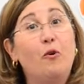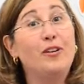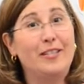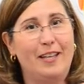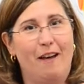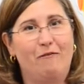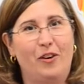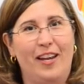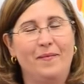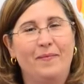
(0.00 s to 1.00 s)
for
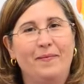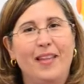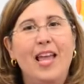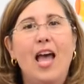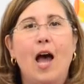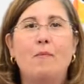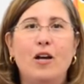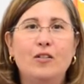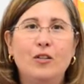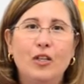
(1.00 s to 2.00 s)
discovery. I'm
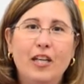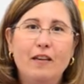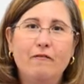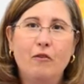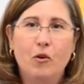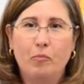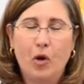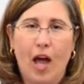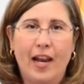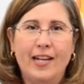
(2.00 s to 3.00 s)
also looking for
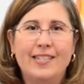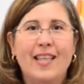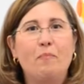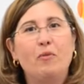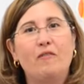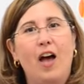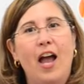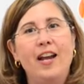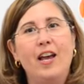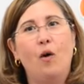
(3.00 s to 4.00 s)
products that
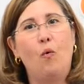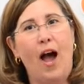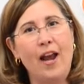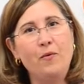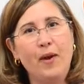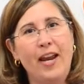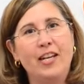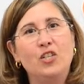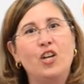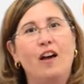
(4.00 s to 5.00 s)
provide a wide
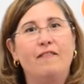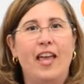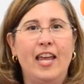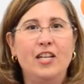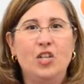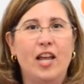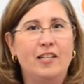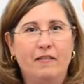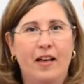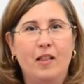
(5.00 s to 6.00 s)
range of age
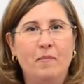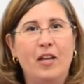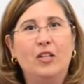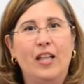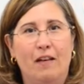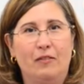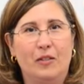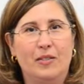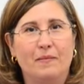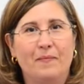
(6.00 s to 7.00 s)
and developmental
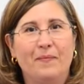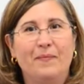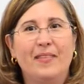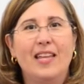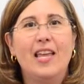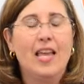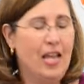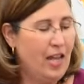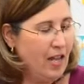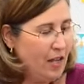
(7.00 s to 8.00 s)
levels.
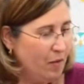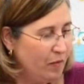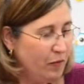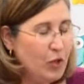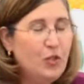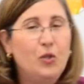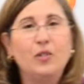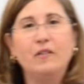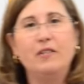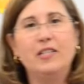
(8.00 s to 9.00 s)
First
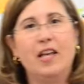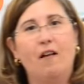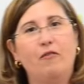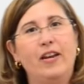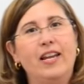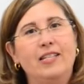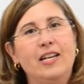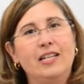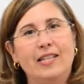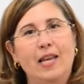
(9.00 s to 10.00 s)
Tools of Discovery is
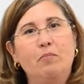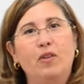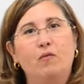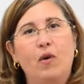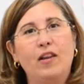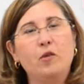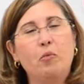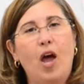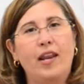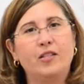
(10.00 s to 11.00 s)
an example of one of the
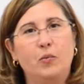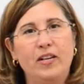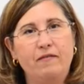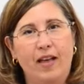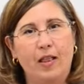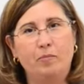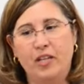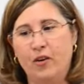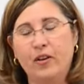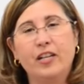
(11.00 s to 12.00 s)
products we developed
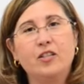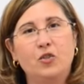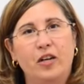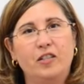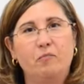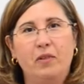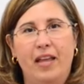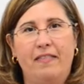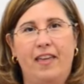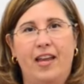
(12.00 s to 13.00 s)
here at Constructive
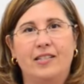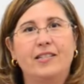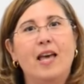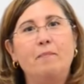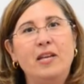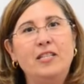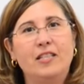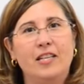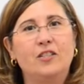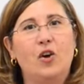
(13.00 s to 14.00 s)
Playthings that meets
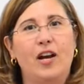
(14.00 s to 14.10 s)
these